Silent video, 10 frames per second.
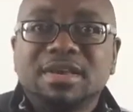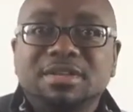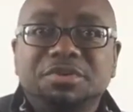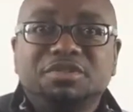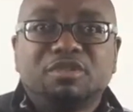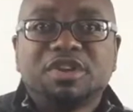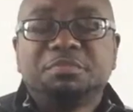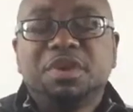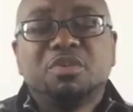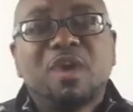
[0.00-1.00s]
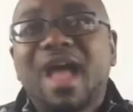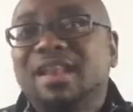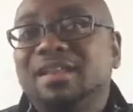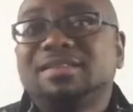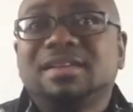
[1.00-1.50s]
during his freshman year,
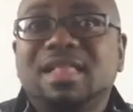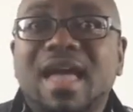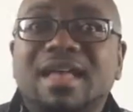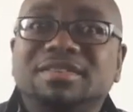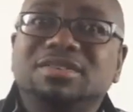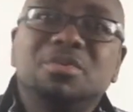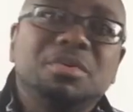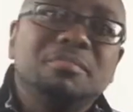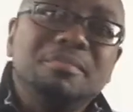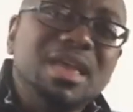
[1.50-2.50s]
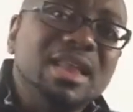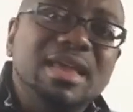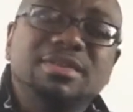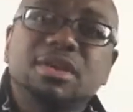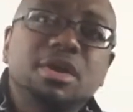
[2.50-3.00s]
riding it to classes, going to
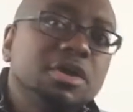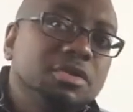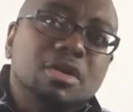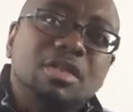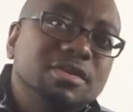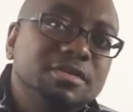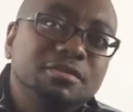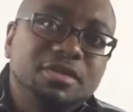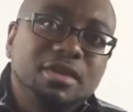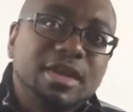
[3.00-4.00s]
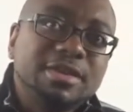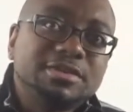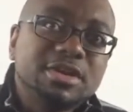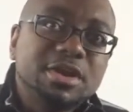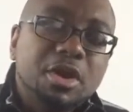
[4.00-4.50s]
meetings, doing all these different
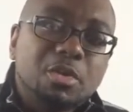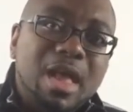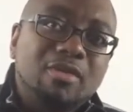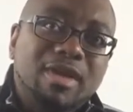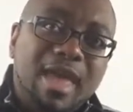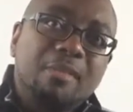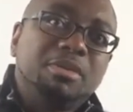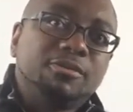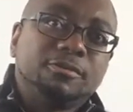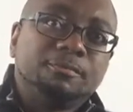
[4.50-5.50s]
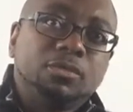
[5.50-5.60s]
things around campus.